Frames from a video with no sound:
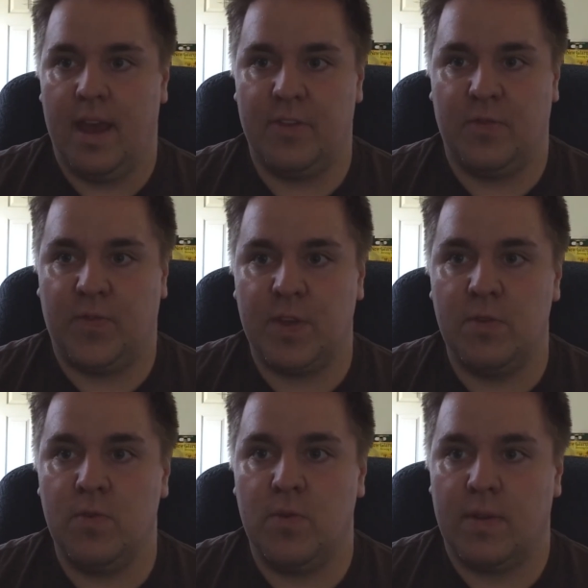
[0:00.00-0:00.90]
And the
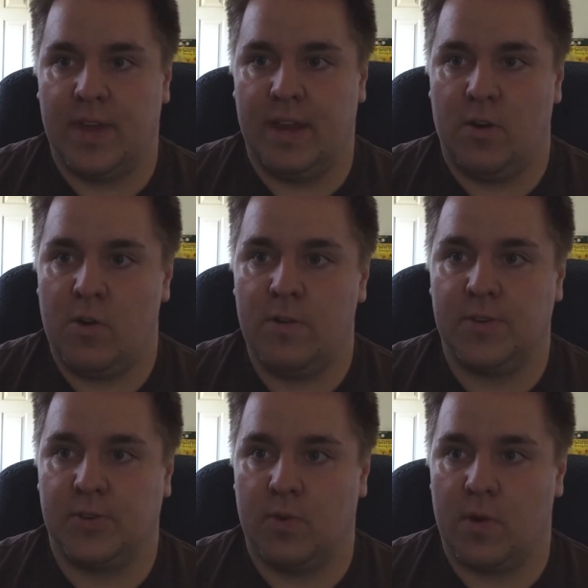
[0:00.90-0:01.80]
few that had heard of
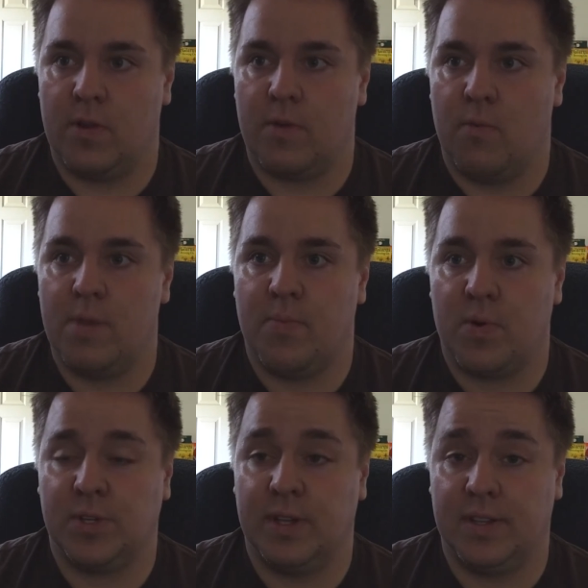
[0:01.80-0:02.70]
the story, only one
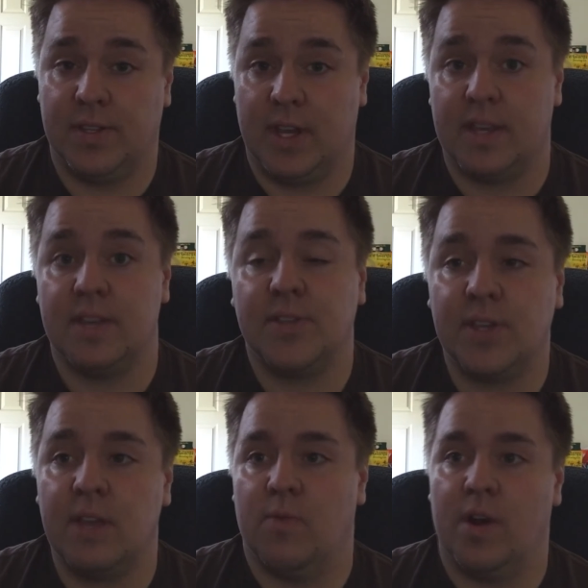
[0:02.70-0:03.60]
person had said he'd
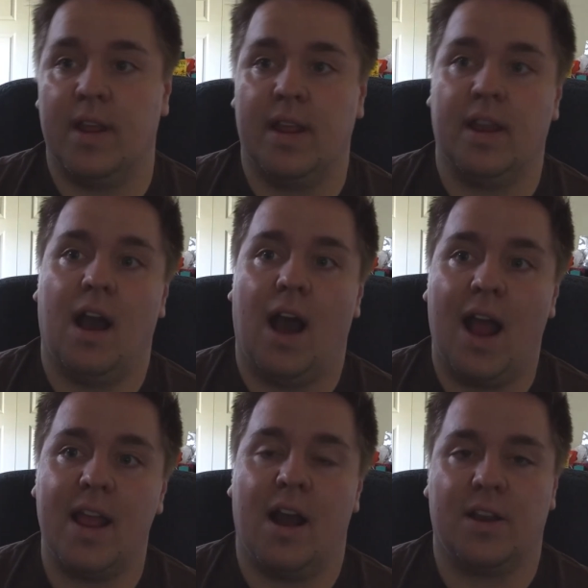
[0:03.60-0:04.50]
seen one, and
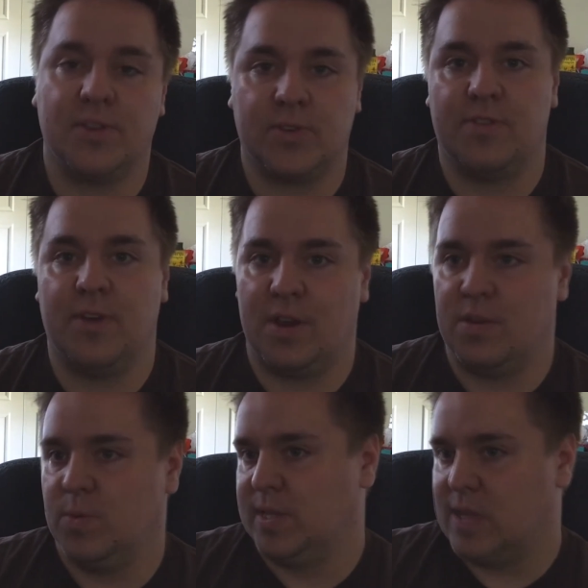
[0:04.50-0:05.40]
I honestly thought
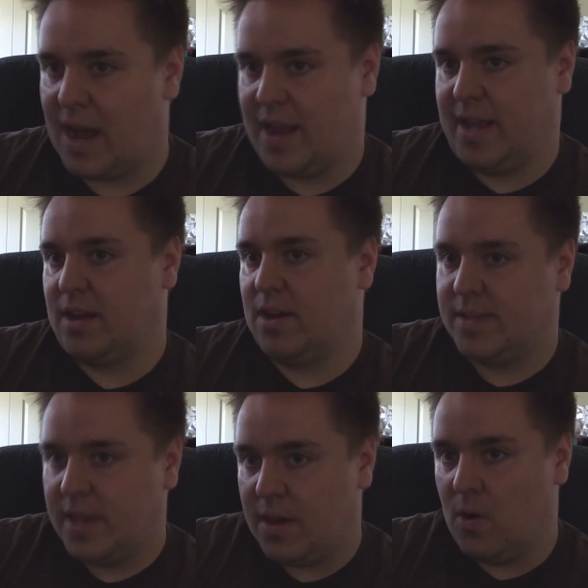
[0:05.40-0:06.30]
he was lying
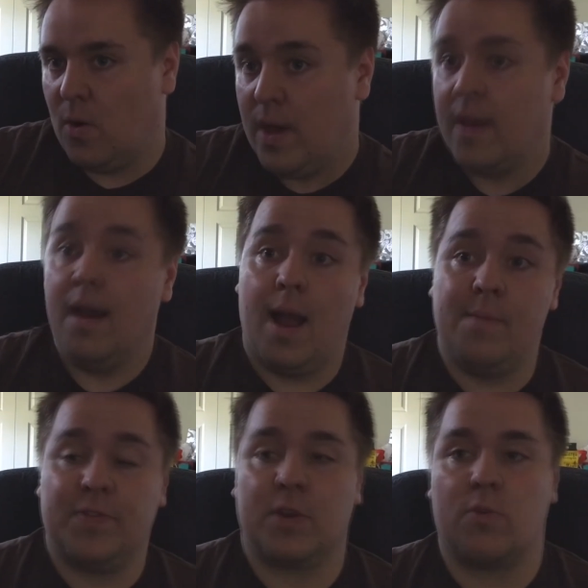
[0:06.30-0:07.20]
until I
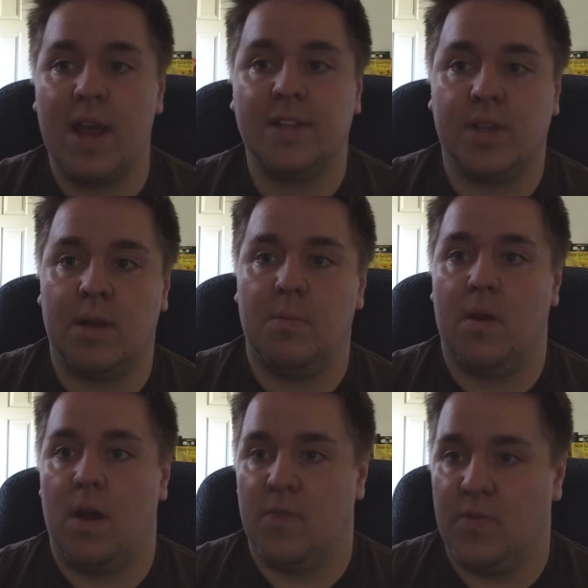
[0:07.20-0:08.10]
met the grandson
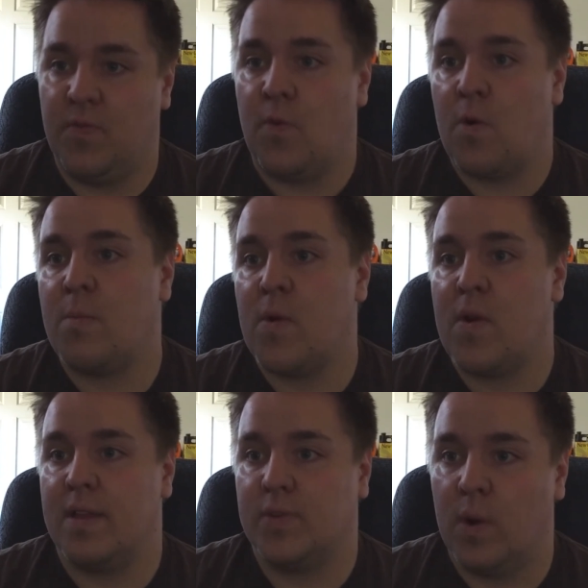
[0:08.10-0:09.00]
of a
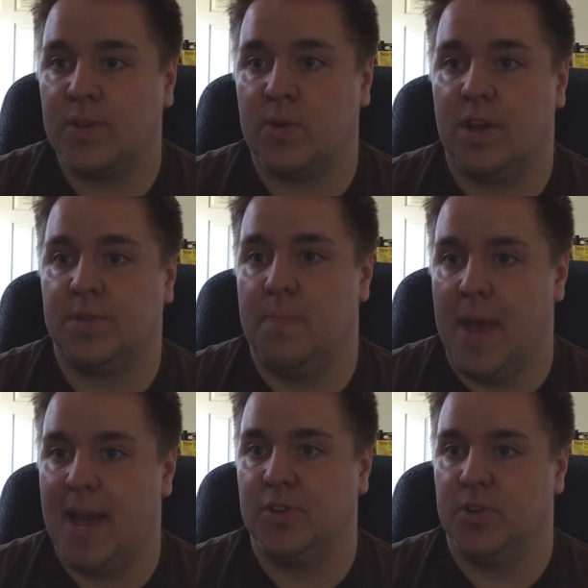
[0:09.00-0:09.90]
former Toys R Us
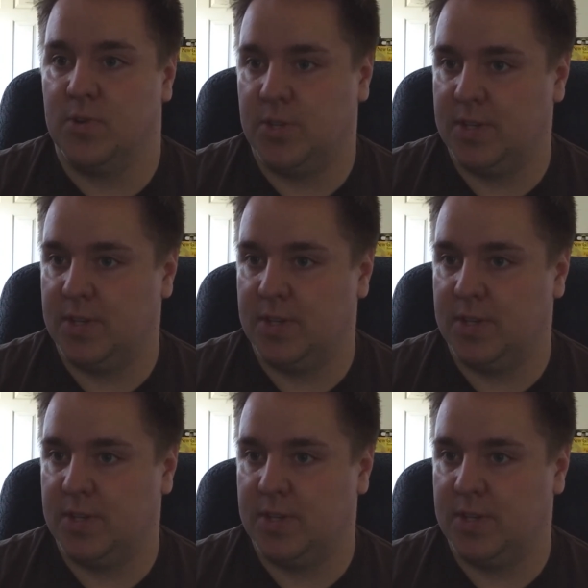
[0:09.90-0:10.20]
manager.